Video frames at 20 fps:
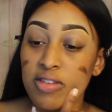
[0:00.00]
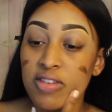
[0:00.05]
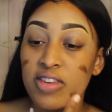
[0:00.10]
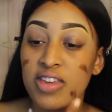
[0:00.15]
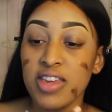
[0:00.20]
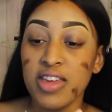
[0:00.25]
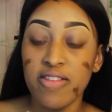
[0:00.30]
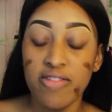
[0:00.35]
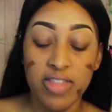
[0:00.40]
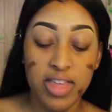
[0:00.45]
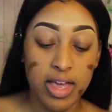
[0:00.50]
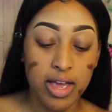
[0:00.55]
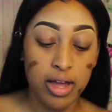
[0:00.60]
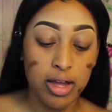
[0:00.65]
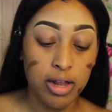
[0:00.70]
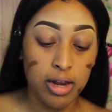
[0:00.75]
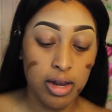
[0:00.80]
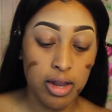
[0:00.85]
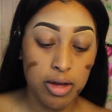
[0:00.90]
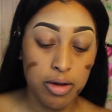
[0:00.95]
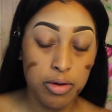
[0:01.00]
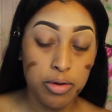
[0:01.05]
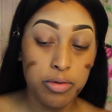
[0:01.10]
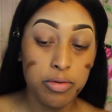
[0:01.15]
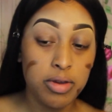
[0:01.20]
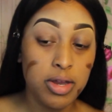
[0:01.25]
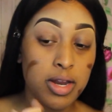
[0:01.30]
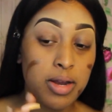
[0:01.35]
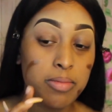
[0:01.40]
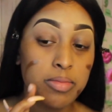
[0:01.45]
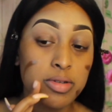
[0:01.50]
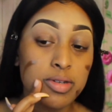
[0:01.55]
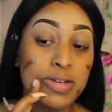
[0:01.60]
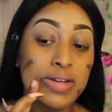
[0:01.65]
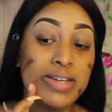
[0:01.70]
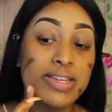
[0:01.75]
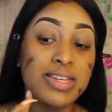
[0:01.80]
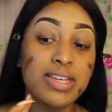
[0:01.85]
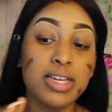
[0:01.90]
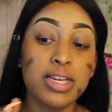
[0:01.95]
give that glow that I'm
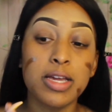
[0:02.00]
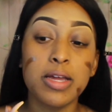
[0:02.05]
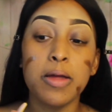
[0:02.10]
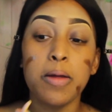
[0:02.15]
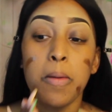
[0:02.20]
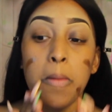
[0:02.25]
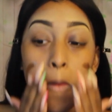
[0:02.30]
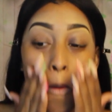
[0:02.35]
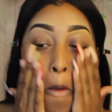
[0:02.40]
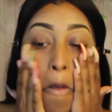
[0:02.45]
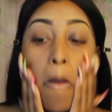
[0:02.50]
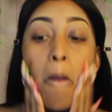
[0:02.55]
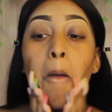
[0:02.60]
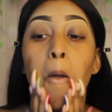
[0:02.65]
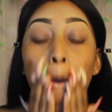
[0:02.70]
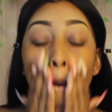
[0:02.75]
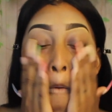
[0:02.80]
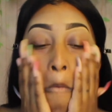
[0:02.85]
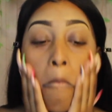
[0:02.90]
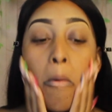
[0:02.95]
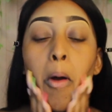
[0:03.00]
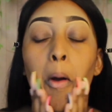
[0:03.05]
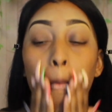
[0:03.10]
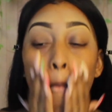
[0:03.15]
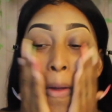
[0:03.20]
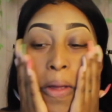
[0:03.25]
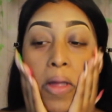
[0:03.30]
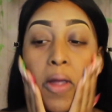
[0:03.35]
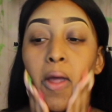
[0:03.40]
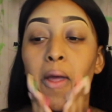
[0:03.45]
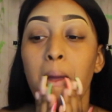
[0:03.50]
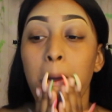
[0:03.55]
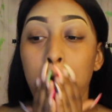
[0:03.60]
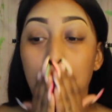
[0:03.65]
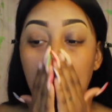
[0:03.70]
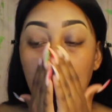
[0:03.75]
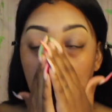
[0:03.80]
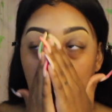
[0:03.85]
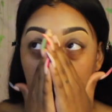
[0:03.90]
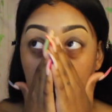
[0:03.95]
trying to get. I'm rubbing
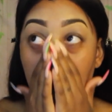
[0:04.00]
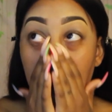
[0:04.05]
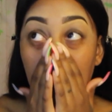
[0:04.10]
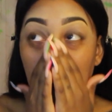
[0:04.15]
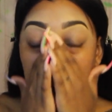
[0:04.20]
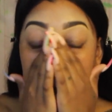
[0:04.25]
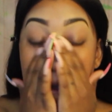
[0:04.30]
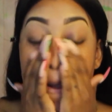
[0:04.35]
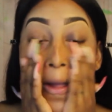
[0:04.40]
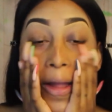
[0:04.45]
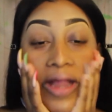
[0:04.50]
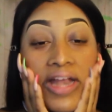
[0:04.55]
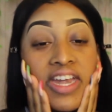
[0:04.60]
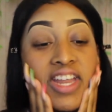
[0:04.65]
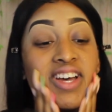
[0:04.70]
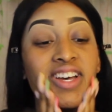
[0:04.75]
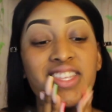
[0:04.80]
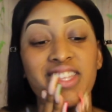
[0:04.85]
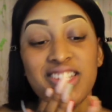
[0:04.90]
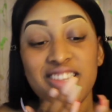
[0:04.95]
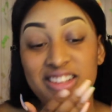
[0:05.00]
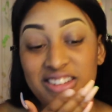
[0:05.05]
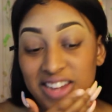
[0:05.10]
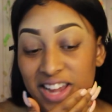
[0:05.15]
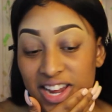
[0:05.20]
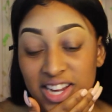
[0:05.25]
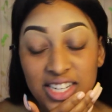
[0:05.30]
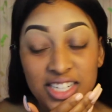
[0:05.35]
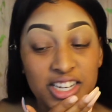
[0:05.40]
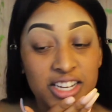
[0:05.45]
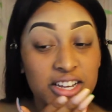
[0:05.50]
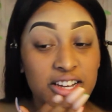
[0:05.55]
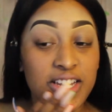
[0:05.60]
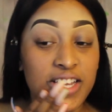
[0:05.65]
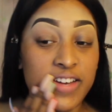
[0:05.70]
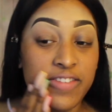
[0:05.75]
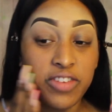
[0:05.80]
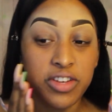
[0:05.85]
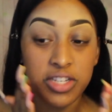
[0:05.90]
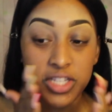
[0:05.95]
in. It doesn't change the
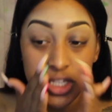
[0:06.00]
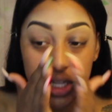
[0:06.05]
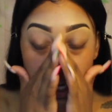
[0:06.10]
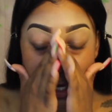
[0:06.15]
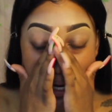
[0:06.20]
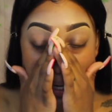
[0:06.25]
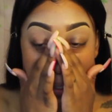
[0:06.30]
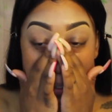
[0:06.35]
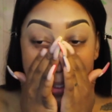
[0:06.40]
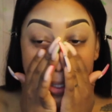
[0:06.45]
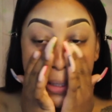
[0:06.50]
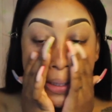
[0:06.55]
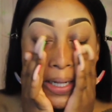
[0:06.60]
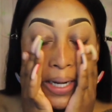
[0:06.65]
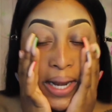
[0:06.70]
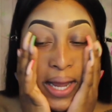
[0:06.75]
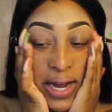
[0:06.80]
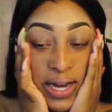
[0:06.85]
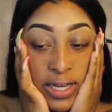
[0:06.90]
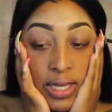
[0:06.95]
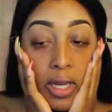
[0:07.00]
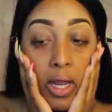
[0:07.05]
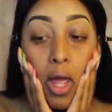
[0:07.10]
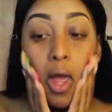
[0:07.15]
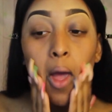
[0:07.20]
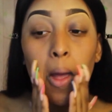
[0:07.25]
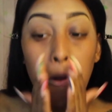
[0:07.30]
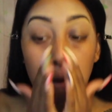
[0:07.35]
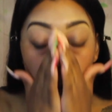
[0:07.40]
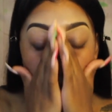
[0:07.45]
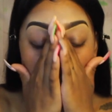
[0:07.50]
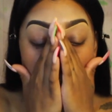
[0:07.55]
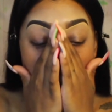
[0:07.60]
color of your skin or nothing like that.